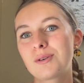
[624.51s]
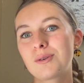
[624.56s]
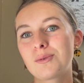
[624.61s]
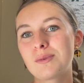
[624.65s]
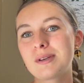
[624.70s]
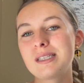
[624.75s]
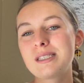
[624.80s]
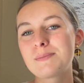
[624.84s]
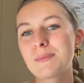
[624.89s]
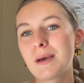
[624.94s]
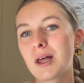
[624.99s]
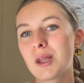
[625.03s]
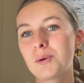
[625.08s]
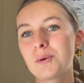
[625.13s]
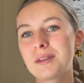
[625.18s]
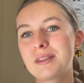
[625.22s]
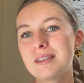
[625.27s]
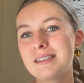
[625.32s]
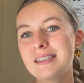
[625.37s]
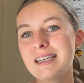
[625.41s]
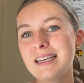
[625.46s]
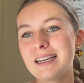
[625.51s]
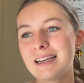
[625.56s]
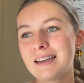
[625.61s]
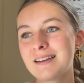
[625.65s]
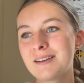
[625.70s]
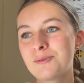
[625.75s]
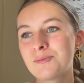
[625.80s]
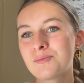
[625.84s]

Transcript: We spell it with a D.